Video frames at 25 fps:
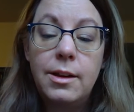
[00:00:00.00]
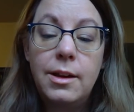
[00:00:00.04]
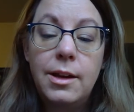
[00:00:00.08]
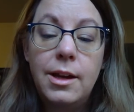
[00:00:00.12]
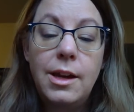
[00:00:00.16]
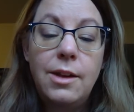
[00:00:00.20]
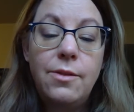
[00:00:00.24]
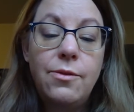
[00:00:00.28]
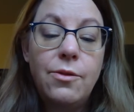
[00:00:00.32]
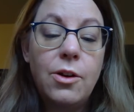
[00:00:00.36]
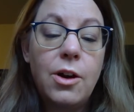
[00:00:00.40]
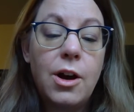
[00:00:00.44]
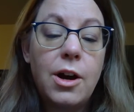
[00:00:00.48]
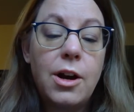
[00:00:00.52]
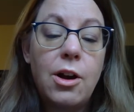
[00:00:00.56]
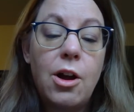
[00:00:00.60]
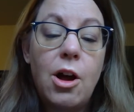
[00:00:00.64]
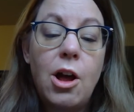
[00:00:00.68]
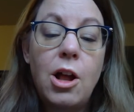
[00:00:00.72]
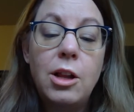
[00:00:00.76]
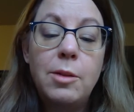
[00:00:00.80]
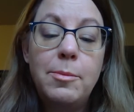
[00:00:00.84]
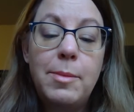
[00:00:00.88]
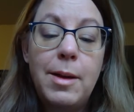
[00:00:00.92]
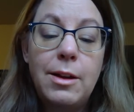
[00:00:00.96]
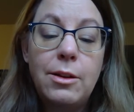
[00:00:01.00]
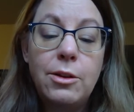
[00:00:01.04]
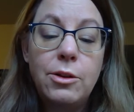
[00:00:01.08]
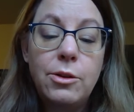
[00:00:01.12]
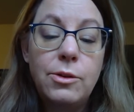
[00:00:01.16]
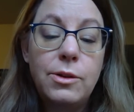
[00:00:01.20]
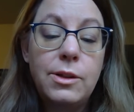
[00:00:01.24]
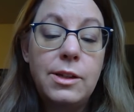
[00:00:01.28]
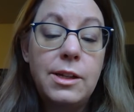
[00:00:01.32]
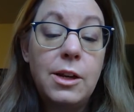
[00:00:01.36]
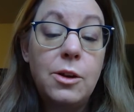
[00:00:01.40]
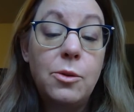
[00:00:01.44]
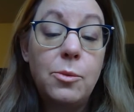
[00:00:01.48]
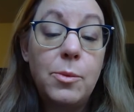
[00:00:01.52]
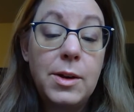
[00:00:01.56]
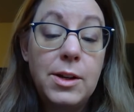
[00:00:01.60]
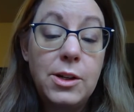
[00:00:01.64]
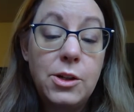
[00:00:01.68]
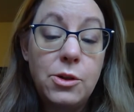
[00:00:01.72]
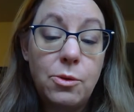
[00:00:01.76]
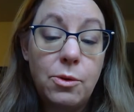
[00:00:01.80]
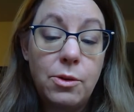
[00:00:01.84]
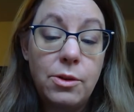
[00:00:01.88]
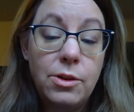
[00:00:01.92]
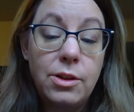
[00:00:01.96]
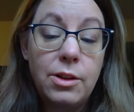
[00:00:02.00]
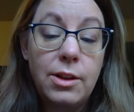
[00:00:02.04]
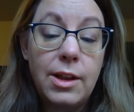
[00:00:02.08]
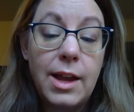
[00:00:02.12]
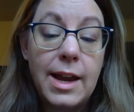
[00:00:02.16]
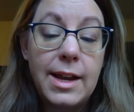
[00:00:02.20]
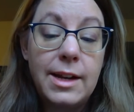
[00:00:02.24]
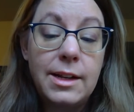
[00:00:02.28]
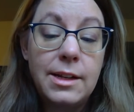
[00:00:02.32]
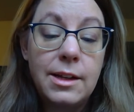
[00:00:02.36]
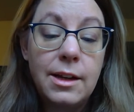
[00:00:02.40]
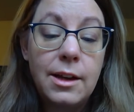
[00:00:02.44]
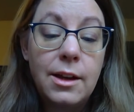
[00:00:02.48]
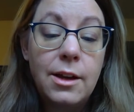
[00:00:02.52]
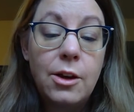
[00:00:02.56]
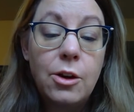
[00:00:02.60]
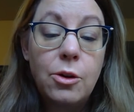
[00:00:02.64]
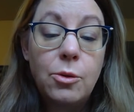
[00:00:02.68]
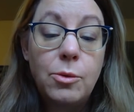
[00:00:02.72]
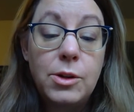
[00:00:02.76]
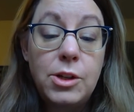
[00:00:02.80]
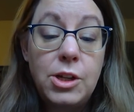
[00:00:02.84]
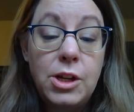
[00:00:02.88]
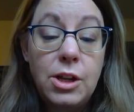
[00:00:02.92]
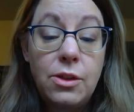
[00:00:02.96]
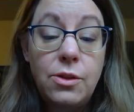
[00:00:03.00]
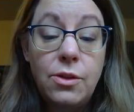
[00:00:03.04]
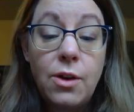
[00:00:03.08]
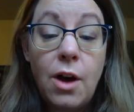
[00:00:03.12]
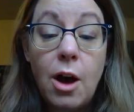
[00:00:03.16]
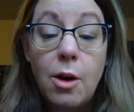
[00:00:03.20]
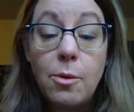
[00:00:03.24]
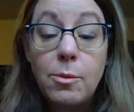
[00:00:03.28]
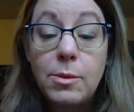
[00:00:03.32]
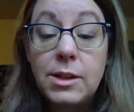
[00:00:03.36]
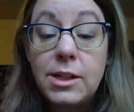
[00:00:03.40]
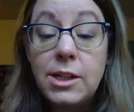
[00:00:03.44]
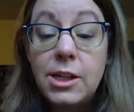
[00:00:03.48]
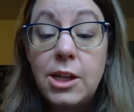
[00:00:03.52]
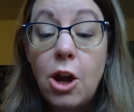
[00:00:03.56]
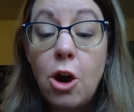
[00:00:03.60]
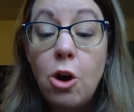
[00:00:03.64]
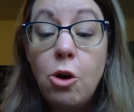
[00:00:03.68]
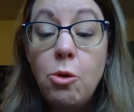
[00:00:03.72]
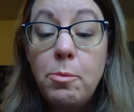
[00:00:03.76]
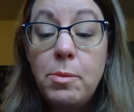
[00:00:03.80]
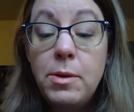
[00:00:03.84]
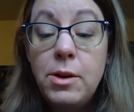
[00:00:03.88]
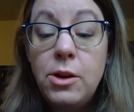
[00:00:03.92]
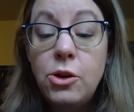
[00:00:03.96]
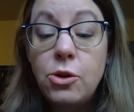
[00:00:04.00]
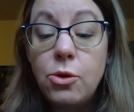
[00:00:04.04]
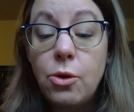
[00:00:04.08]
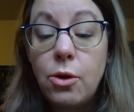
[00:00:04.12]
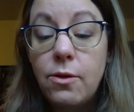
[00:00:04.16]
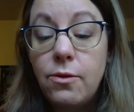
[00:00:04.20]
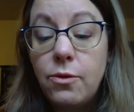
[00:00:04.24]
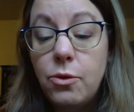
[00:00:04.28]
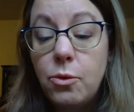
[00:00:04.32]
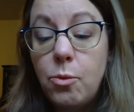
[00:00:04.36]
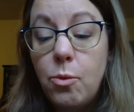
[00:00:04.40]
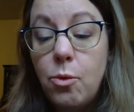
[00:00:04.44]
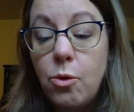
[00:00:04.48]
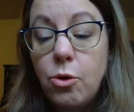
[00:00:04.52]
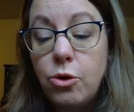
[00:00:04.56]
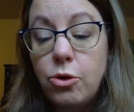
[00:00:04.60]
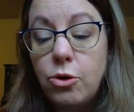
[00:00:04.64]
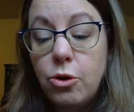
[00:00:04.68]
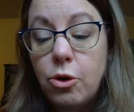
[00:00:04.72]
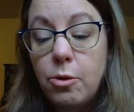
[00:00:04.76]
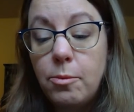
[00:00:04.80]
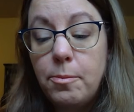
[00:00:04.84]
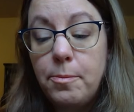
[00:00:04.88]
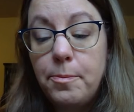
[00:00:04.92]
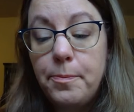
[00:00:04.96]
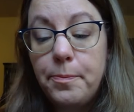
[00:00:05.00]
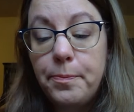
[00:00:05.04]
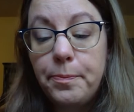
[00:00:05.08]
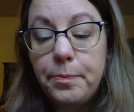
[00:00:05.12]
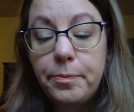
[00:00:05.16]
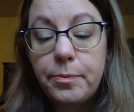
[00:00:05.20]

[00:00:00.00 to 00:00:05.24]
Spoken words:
He forgot all about Lucy and went toward the light, which he thought was the open door of the wardrobe.